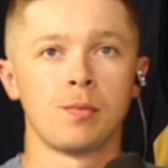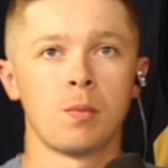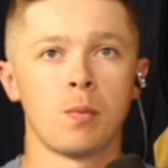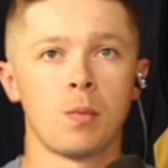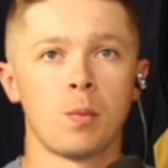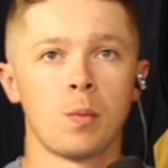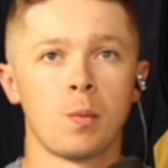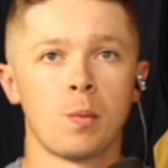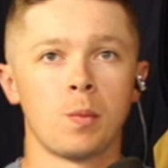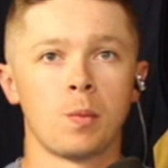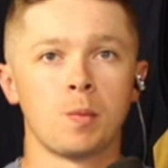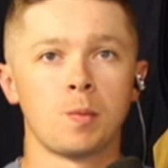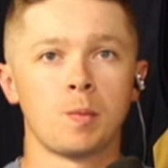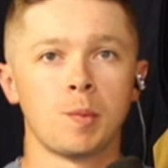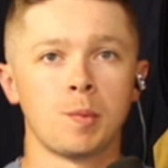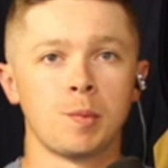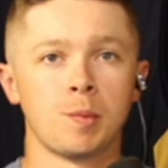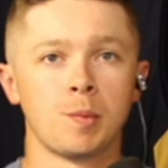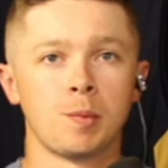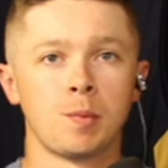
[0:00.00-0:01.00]

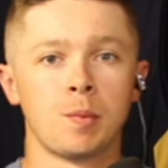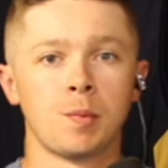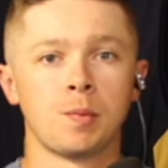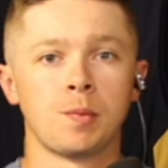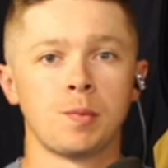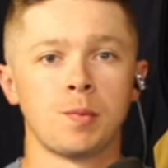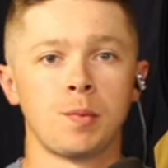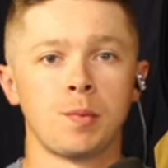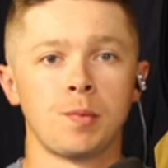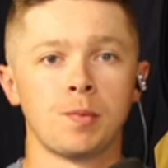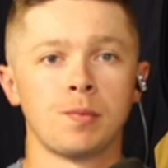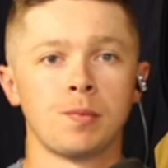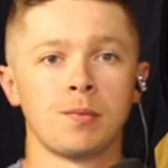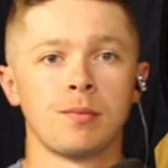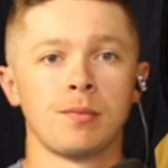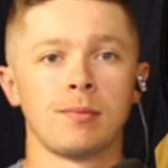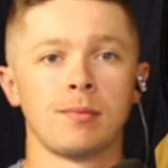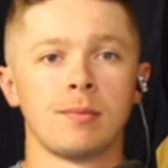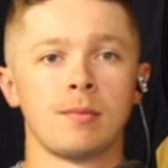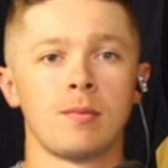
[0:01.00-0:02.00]

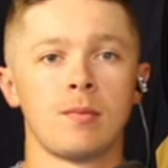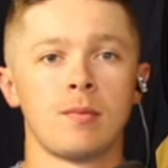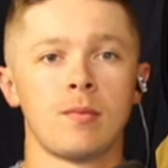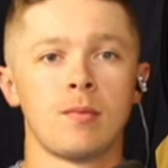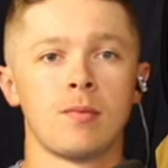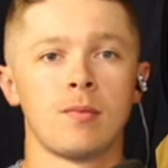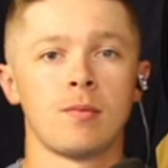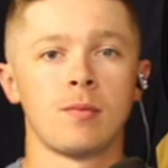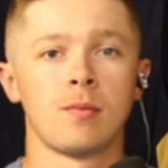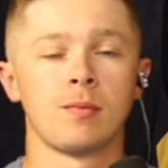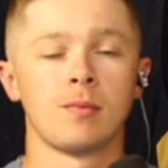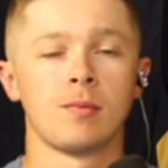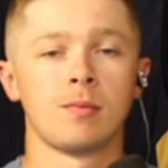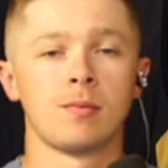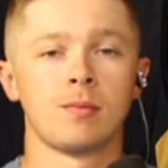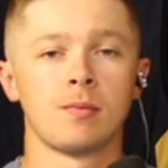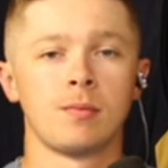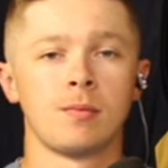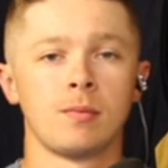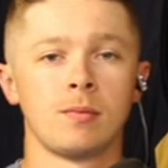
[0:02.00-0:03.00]

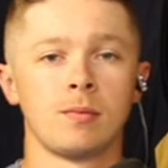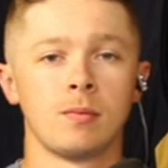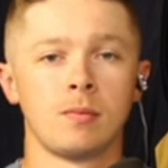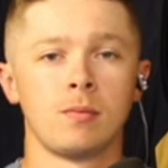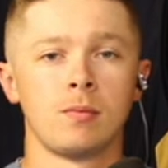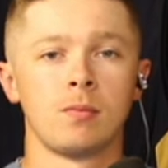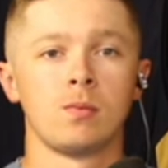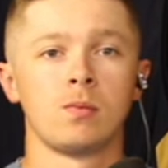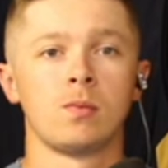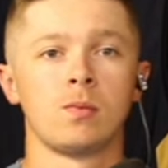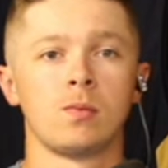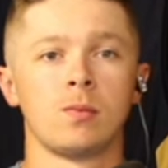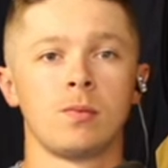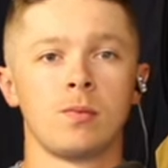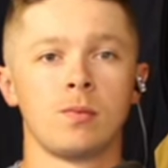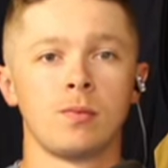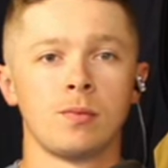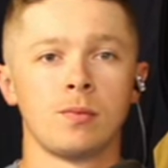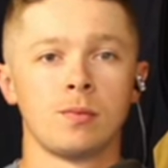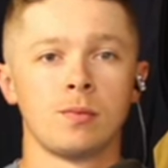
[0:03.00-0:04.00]

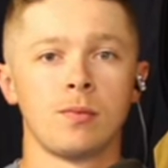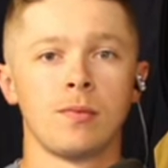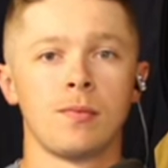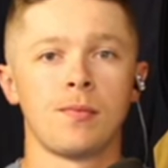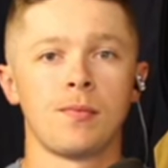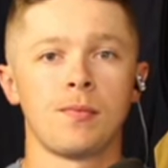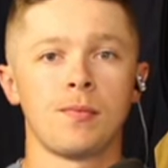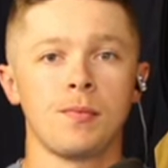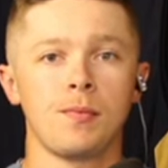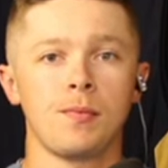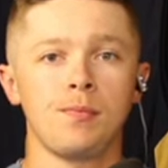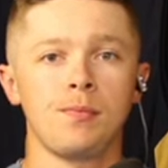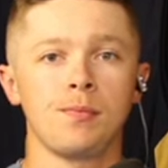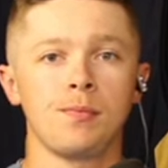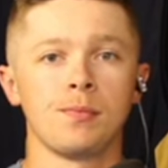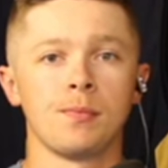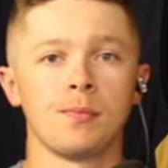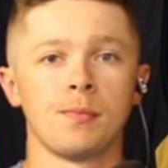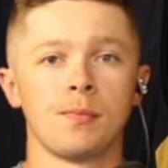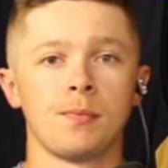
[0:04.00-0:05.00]

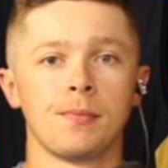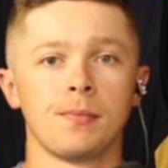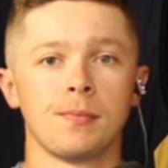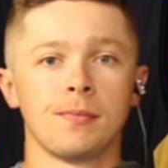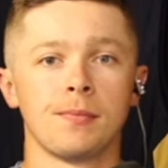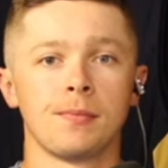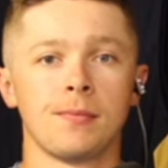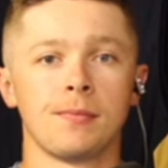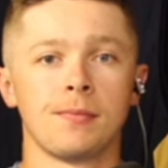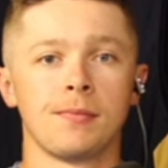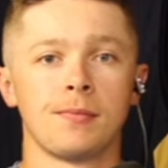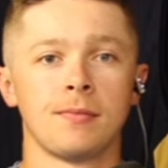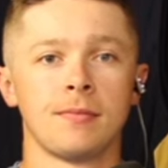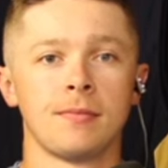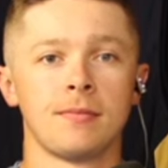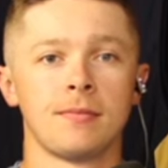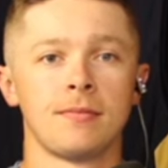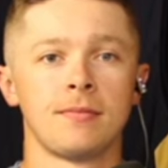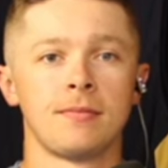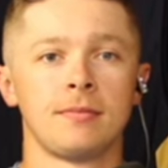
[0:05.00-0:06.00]

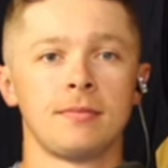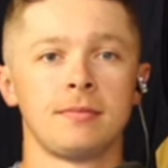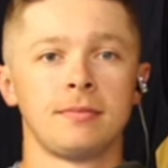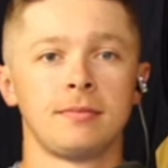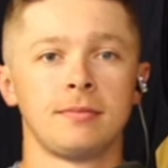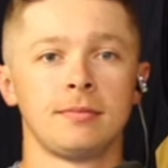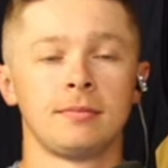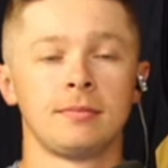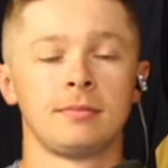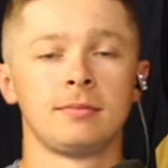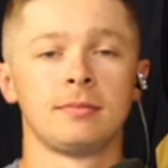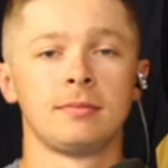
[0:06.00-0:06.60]
(not speaking)